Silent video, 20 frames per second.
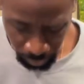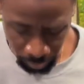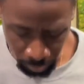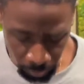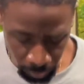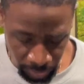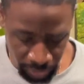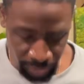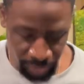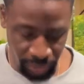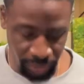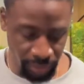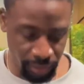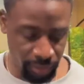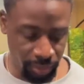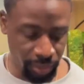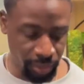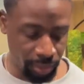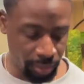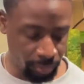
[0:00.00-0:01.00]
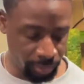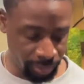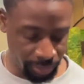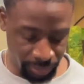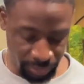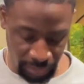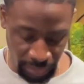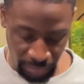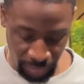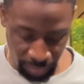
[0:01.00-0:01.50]
where, you know, we were
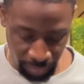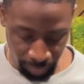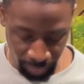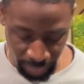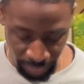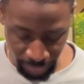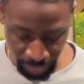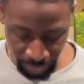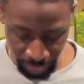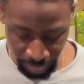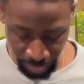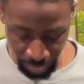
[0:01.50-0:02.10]
talking about, you